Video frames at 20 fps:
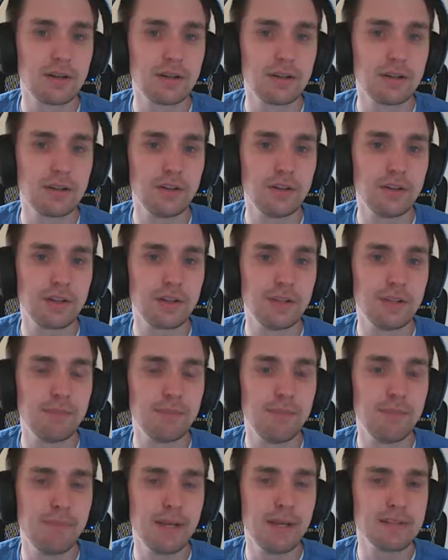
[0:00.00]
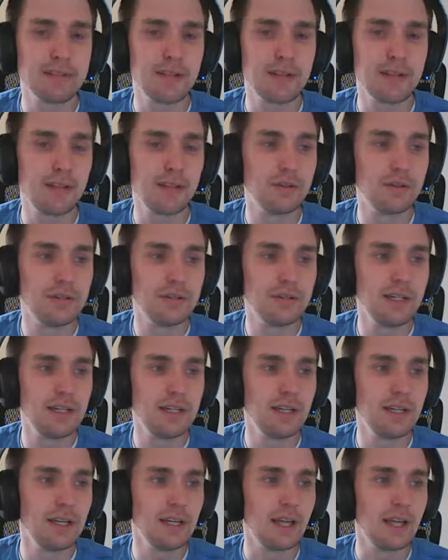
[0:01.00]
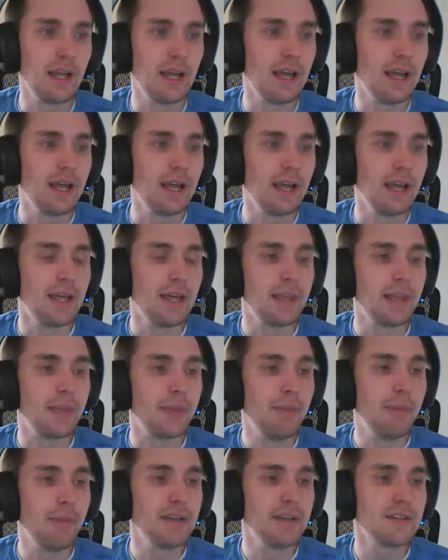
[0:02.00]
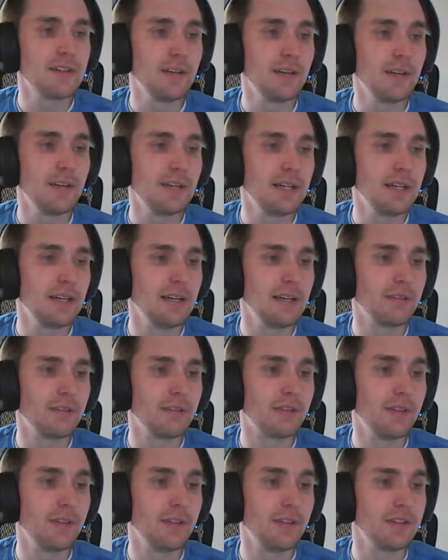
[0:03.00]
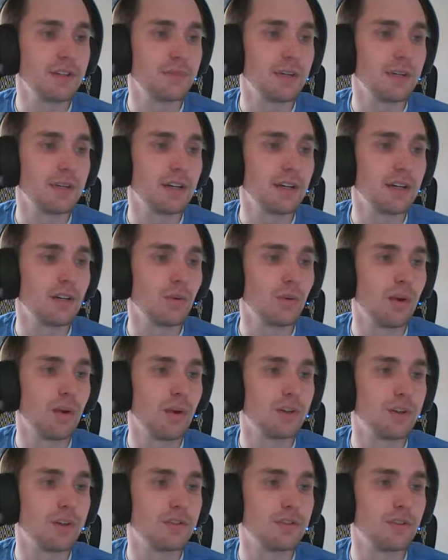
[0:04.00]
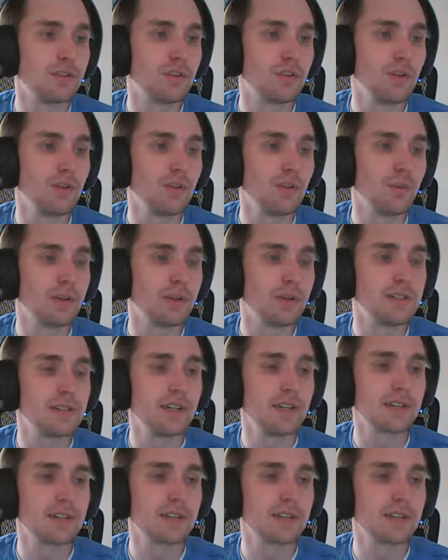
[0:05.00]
look at the base LOD. The base LOD for this particular one is 2.6,